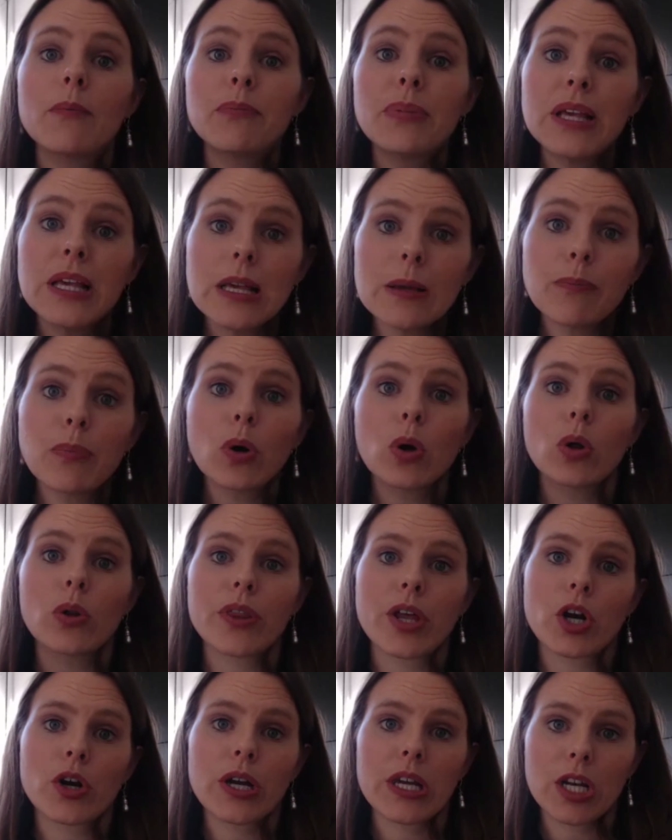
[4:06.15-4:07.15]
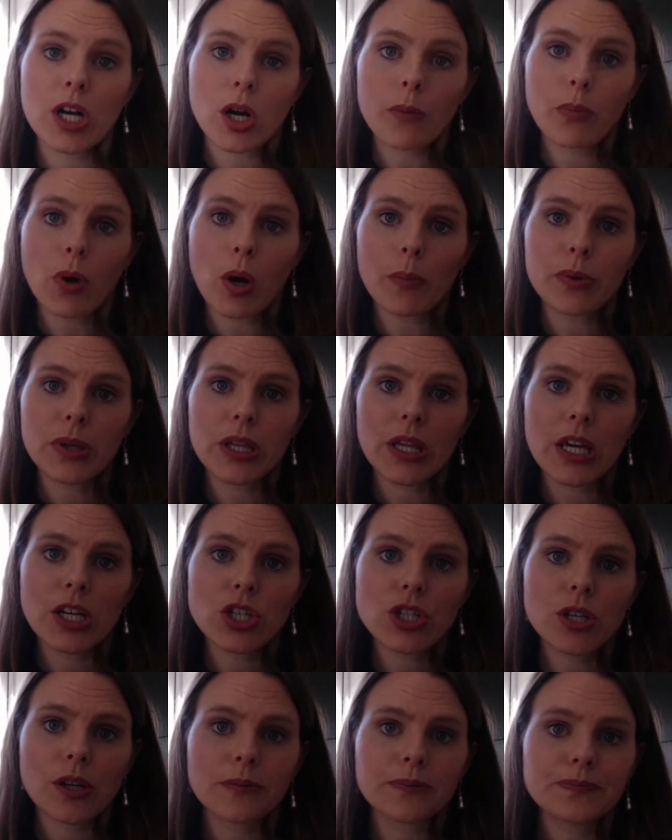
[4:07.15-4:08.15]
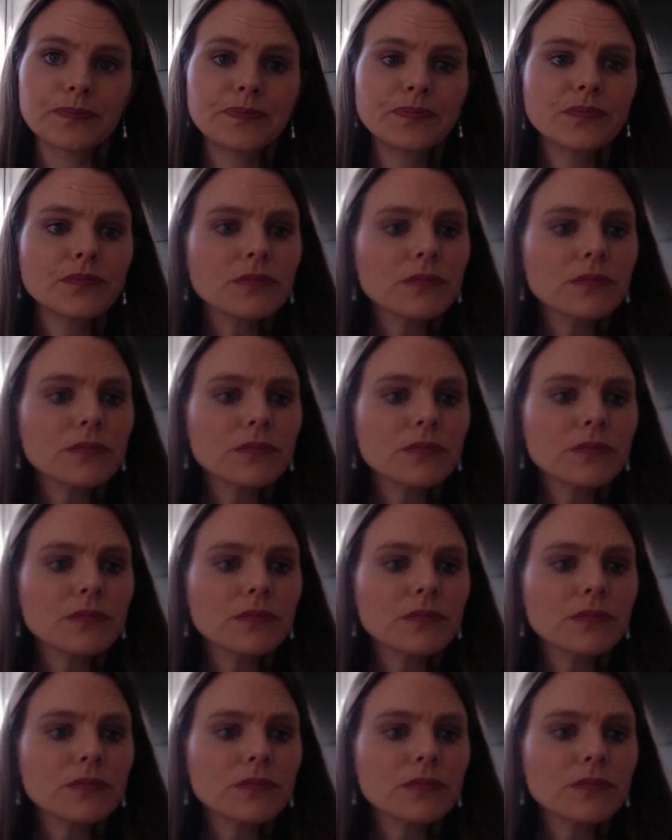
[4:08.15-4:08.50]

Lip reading: people that are in our population.